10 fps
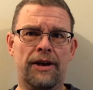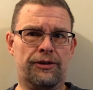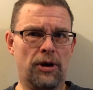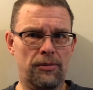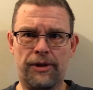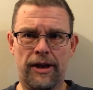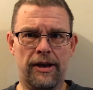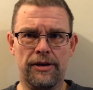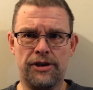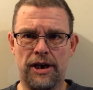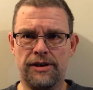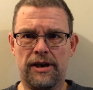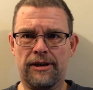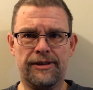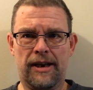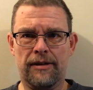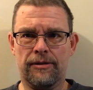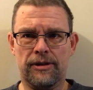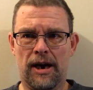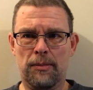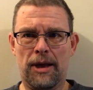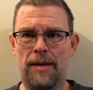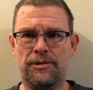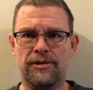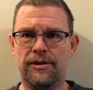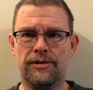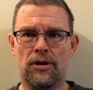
I don't think you can change any setting for time lapses.